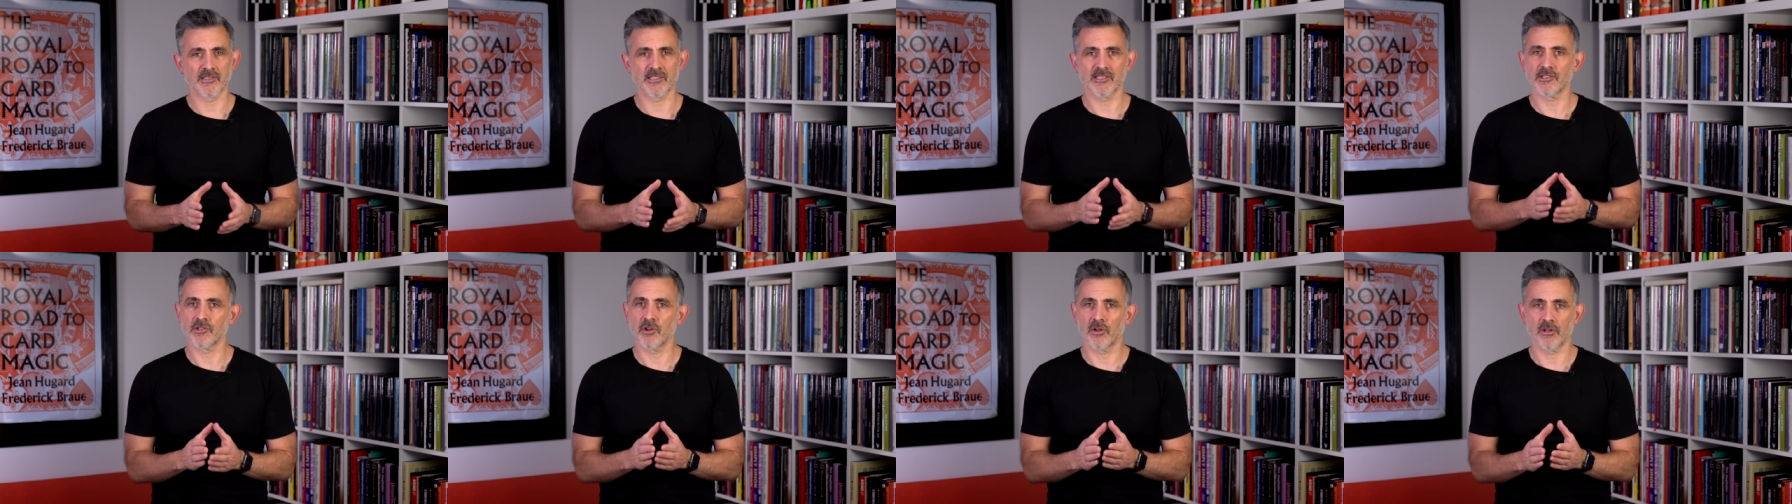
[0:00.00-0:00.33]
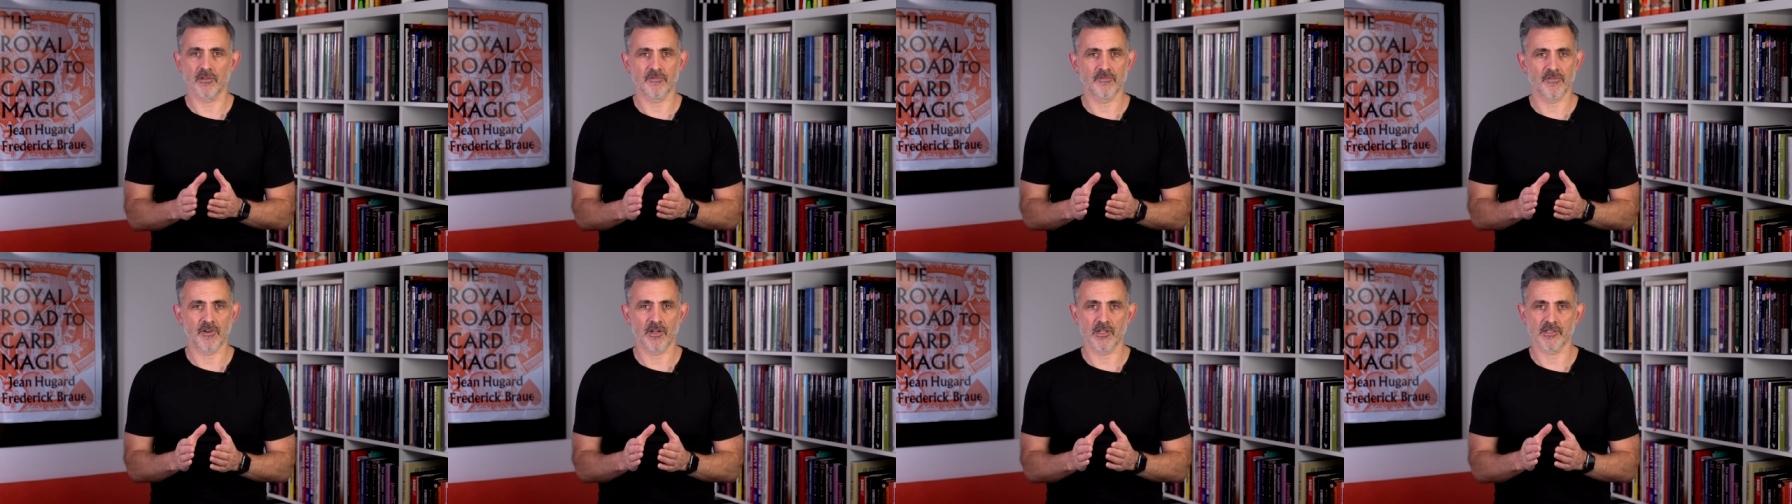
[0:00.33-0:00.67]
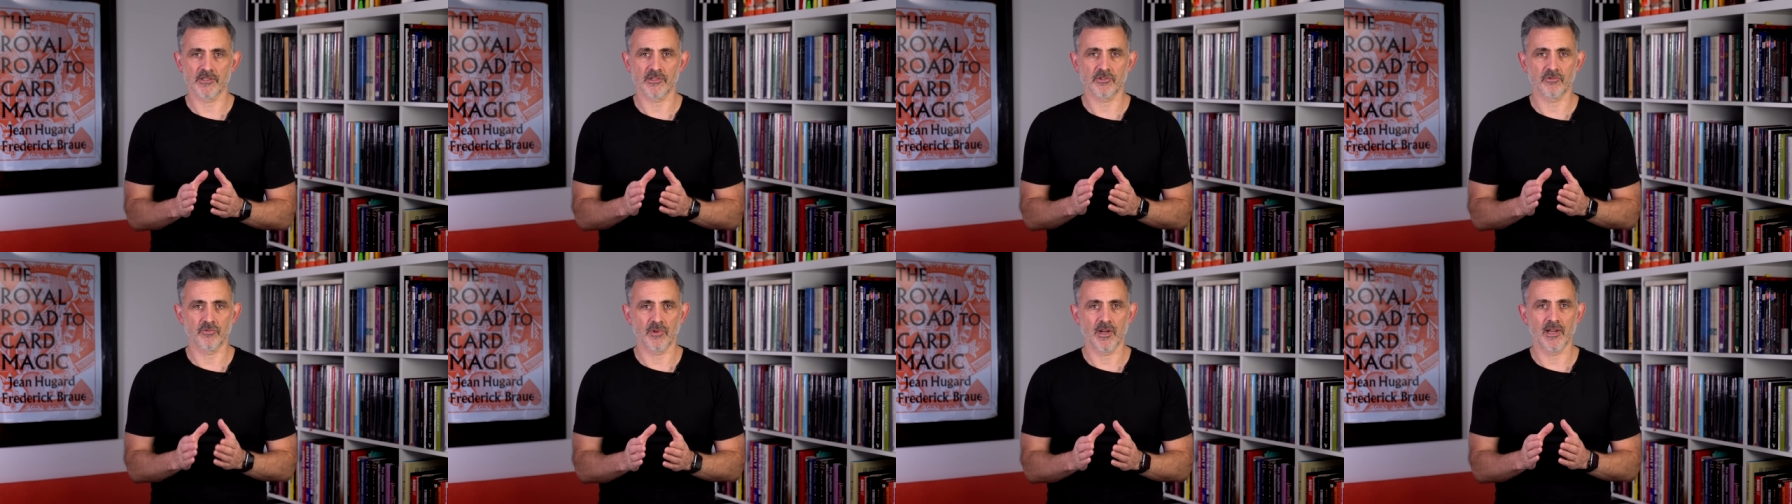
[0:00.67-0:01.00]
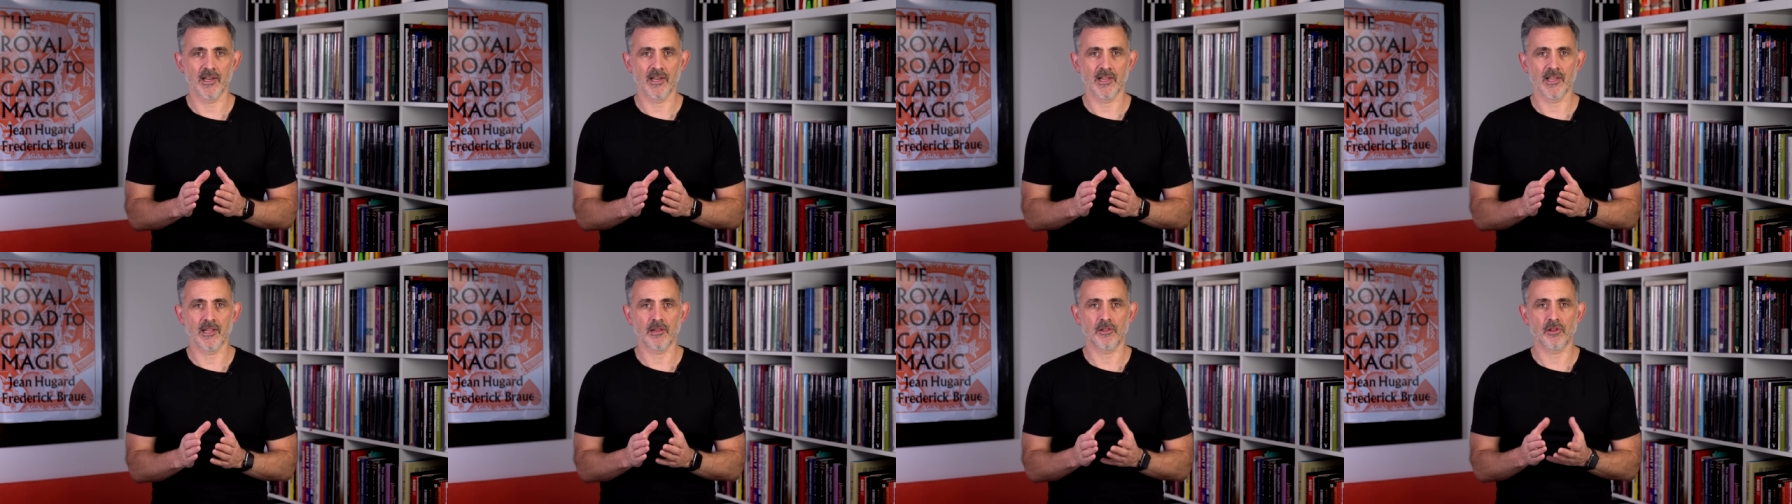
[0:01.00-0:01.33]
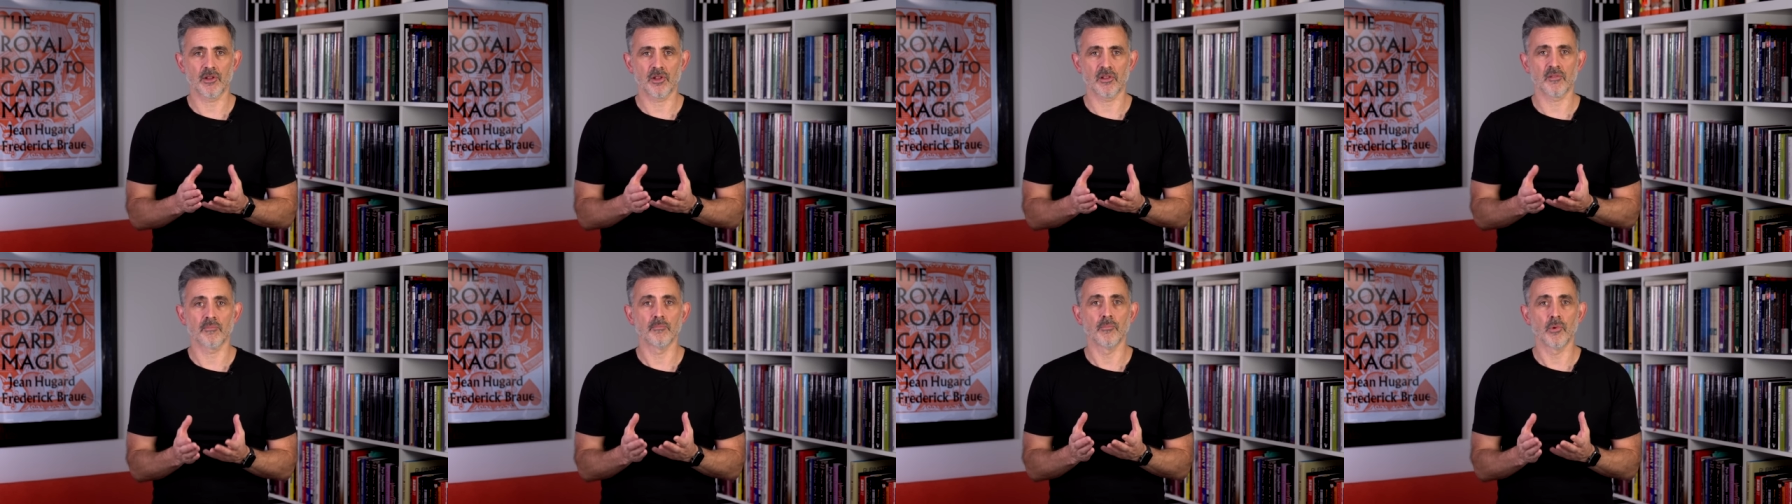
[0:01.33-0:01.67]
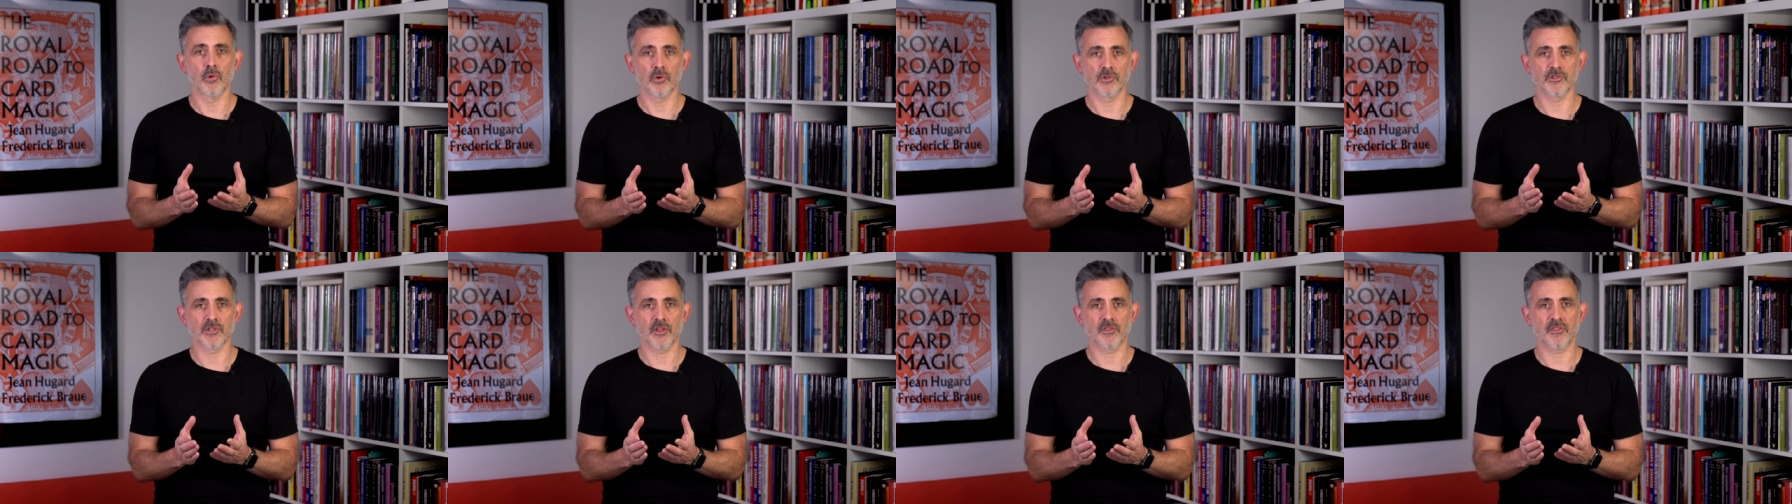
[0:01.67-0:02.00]
It's not advanced really, it's just
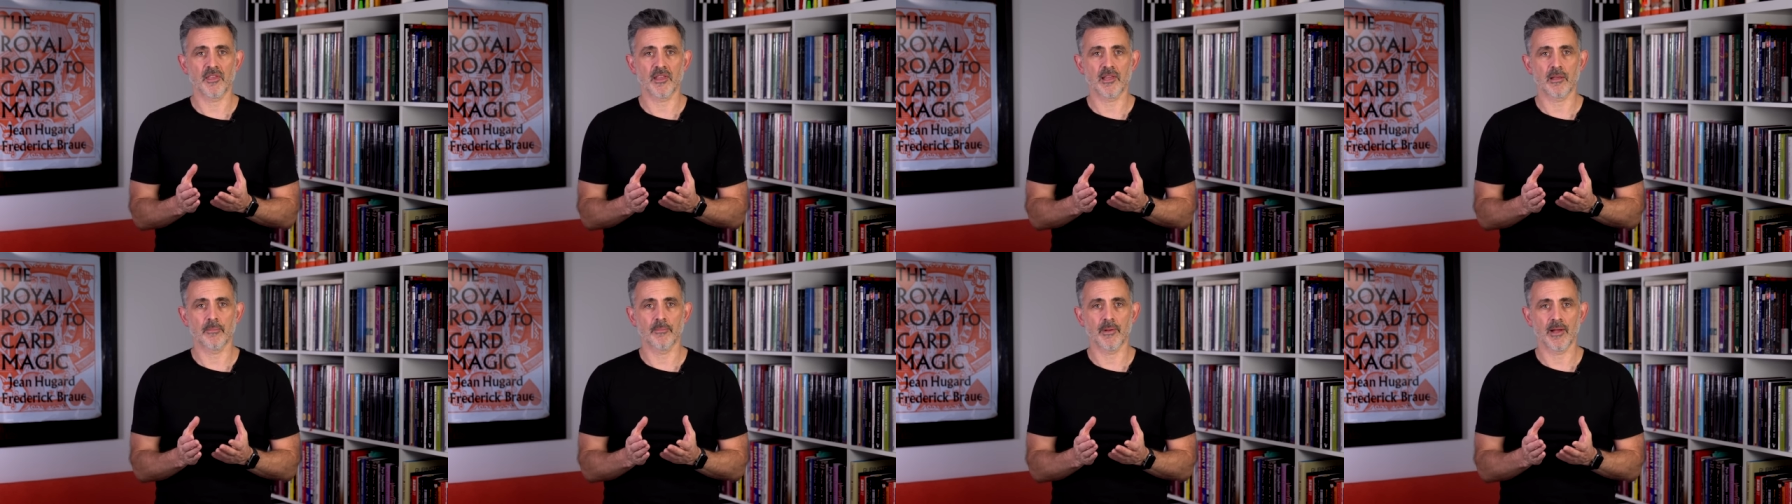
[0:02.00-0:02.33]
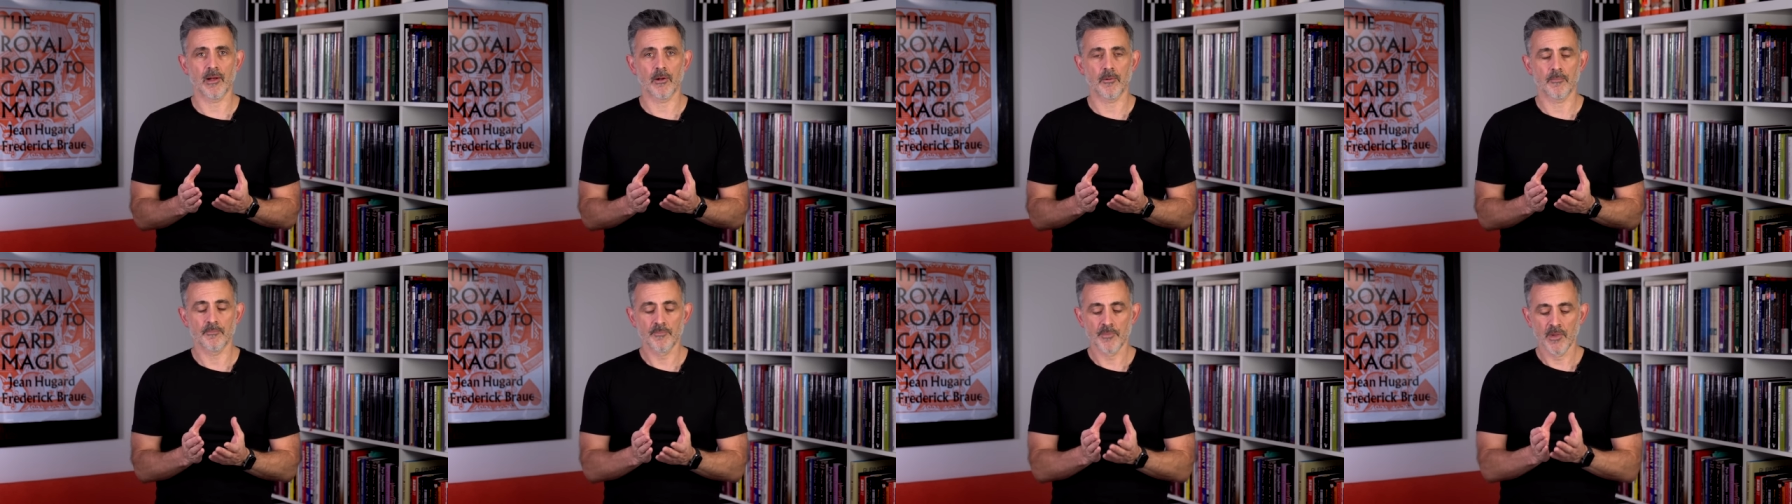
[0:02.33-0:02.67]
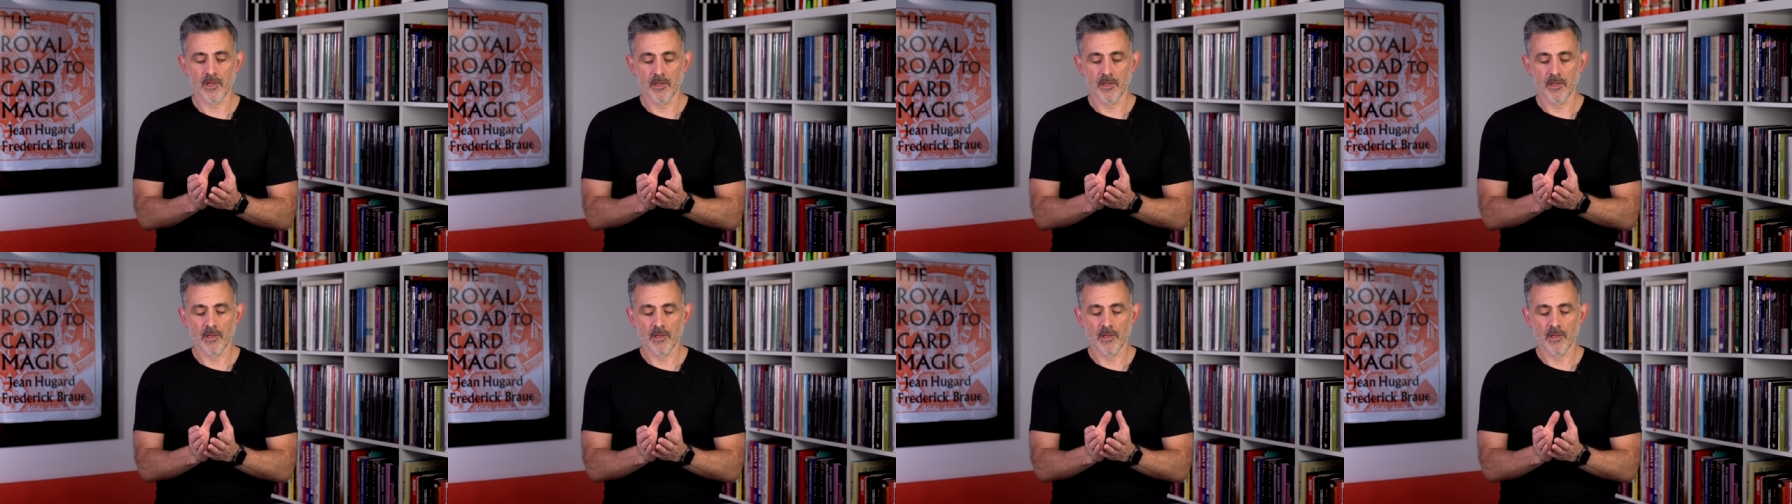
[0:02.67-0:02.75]
more to think about.